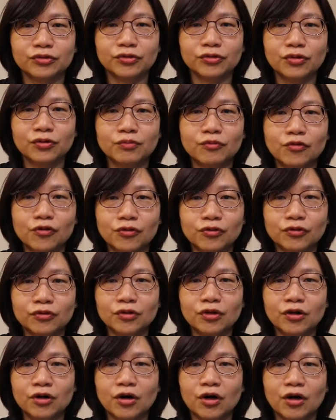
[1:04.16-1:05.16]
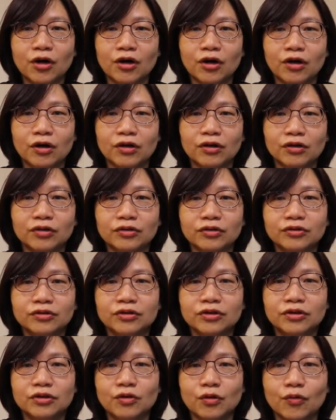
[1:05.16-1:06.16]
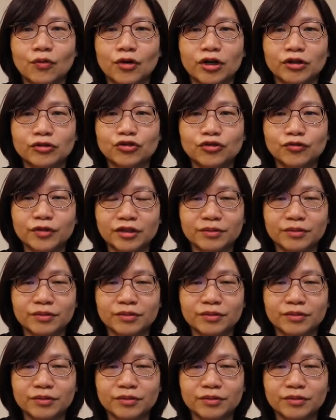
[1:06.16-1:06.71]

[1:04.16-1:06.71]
normal watch